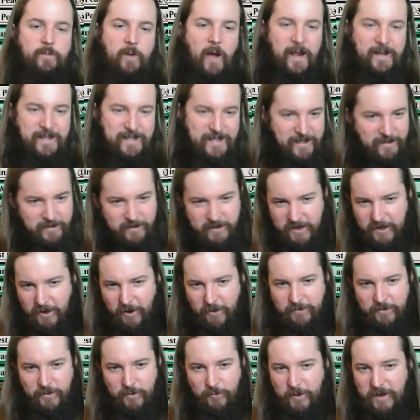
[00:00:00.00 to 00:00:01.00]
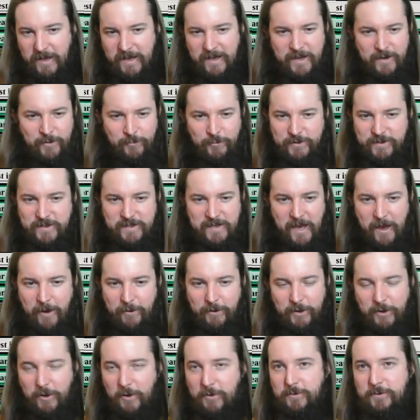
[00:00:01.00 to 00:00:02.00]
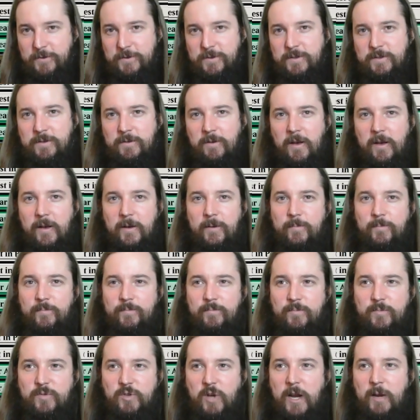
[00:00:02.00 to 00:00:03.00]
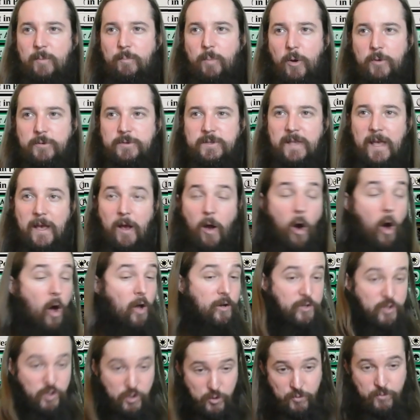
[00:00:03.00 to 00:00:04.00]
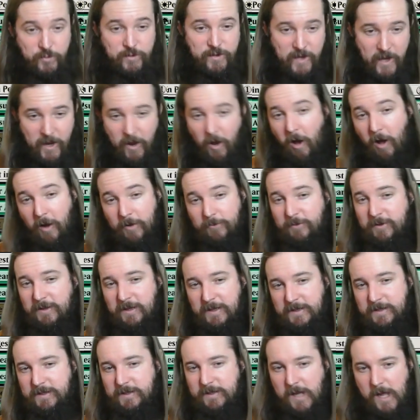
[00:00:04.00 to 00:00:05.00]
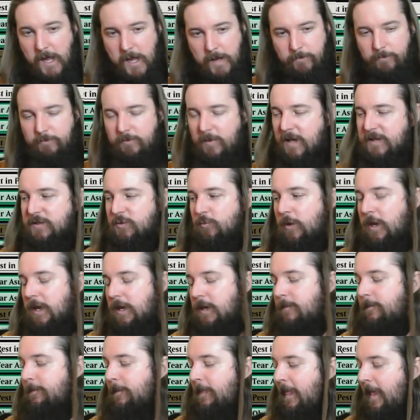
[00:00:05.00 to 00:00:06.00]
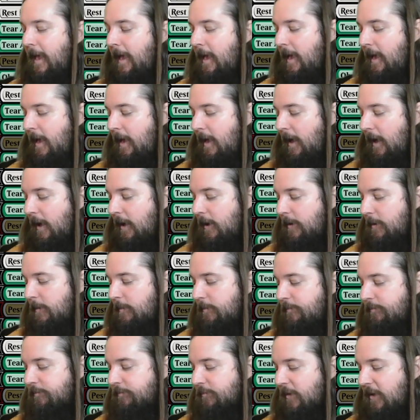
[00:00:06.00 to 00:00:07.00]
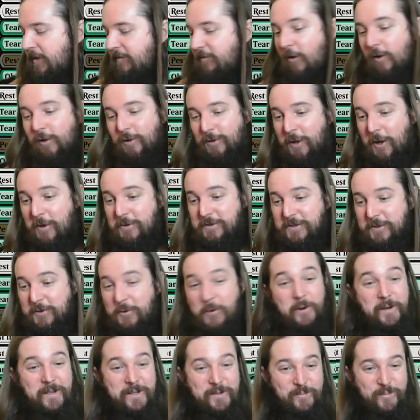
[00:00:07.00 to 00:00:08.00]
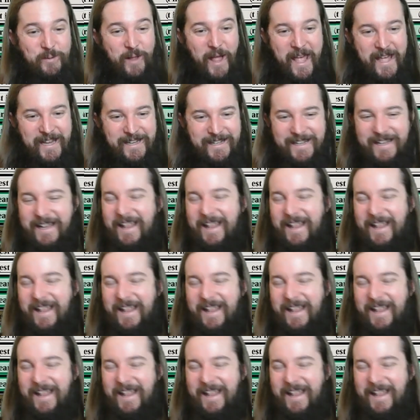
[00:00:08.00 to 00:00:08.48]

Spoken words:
ideally over the weekend. We'll see how it goes. Try to post that on Tuesday on release day next week, if all goes according to plan.